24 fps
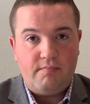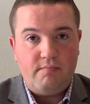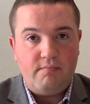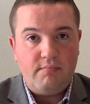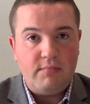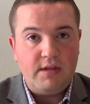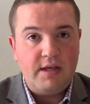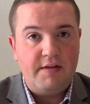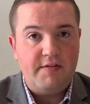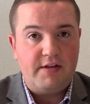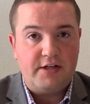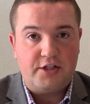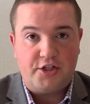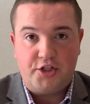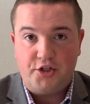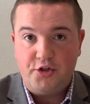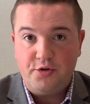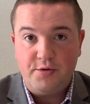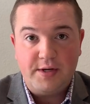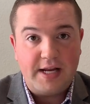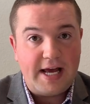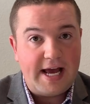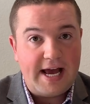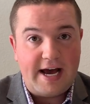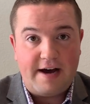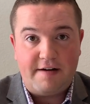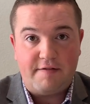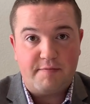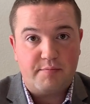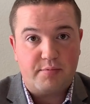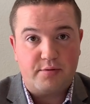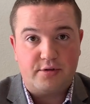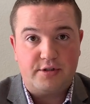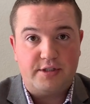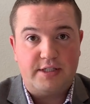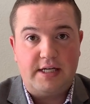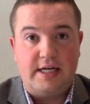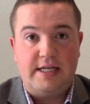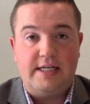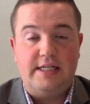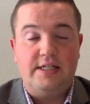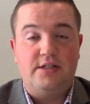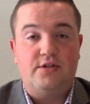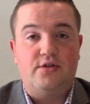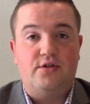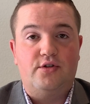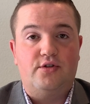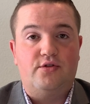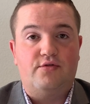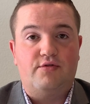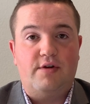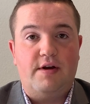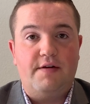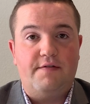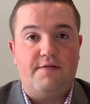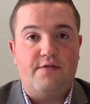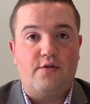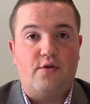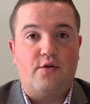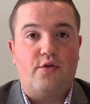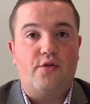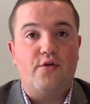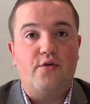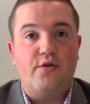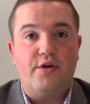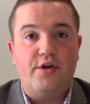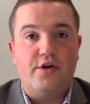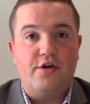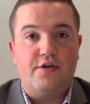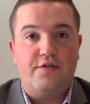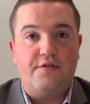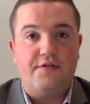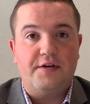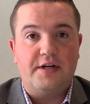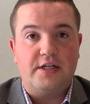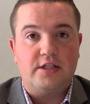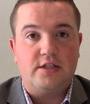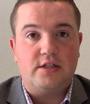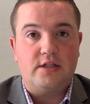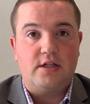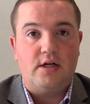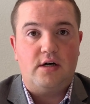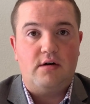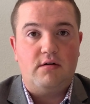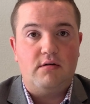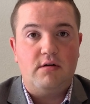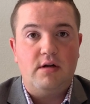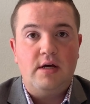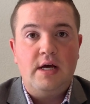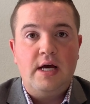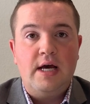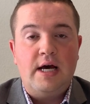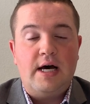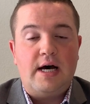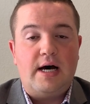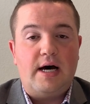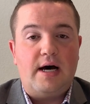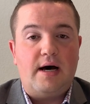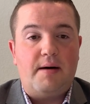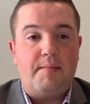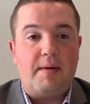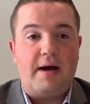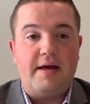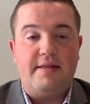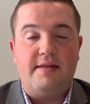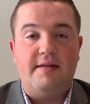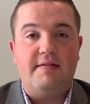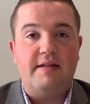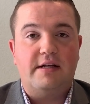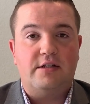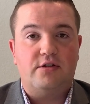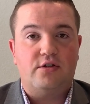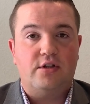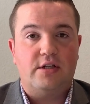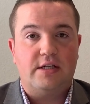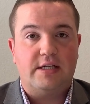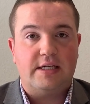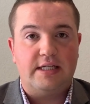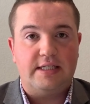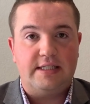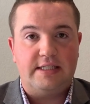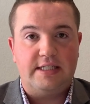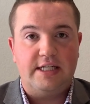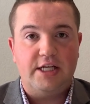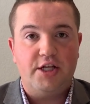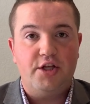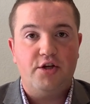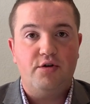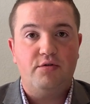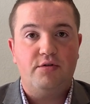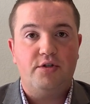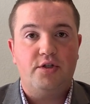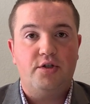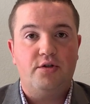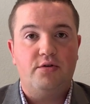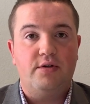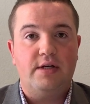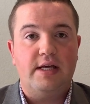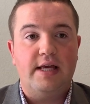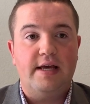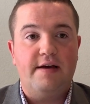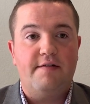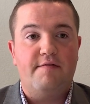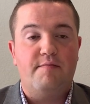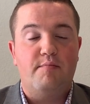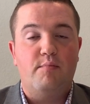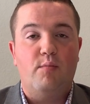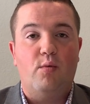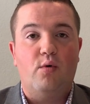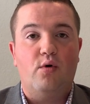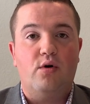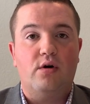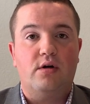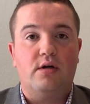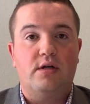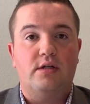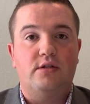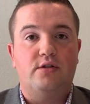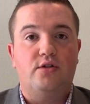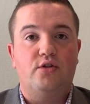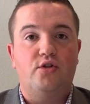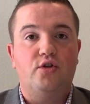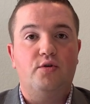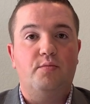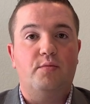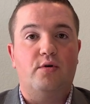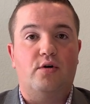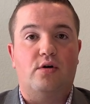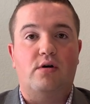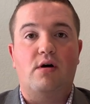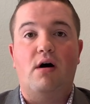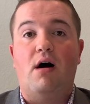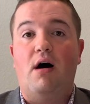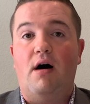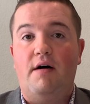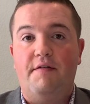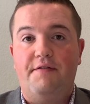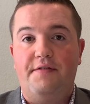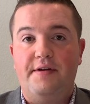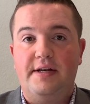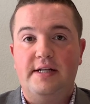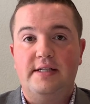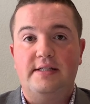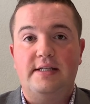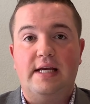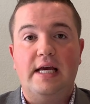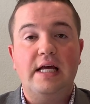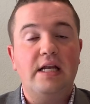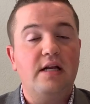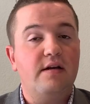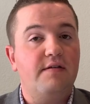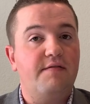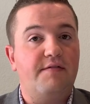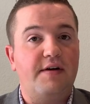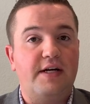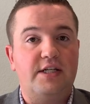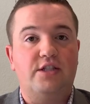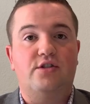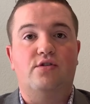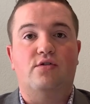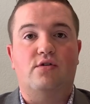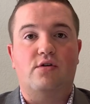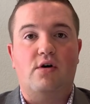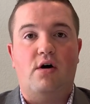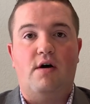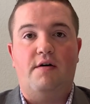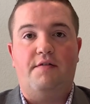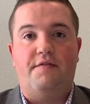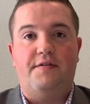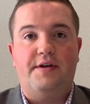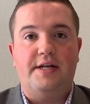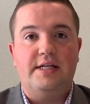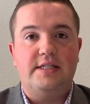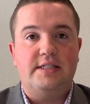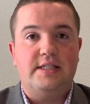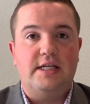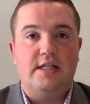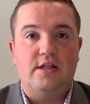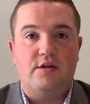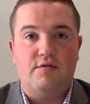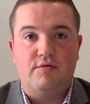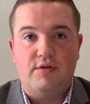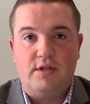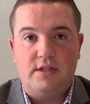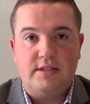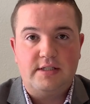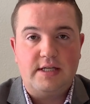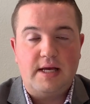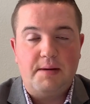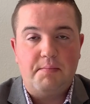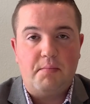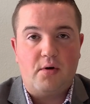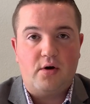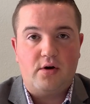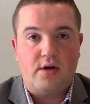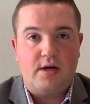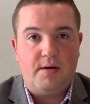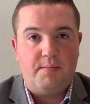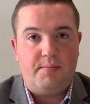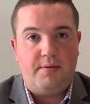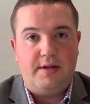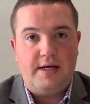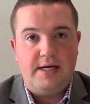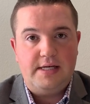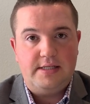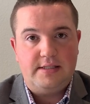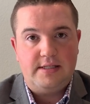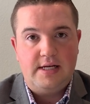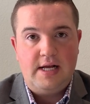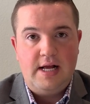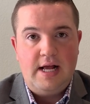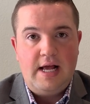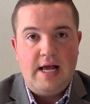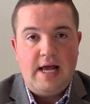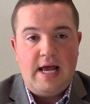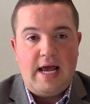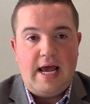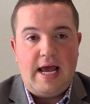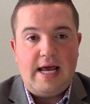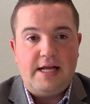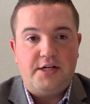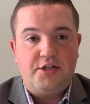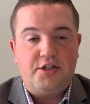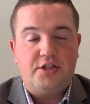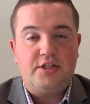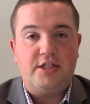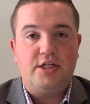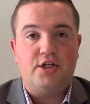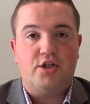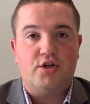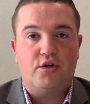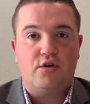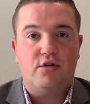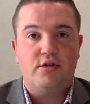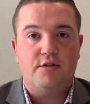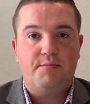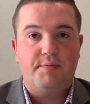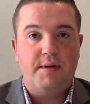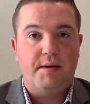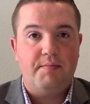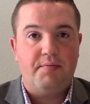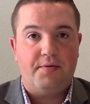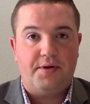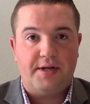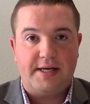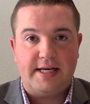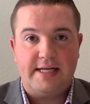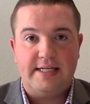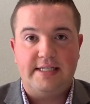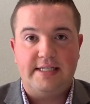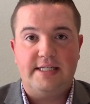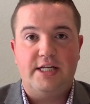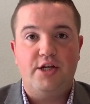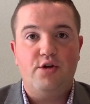And the 2.5% interest rate for a 30-year fixed loan. I think that's going to continue to give more consumer confidence and investor confidence in the real estate marketplace, and just encourage people to continue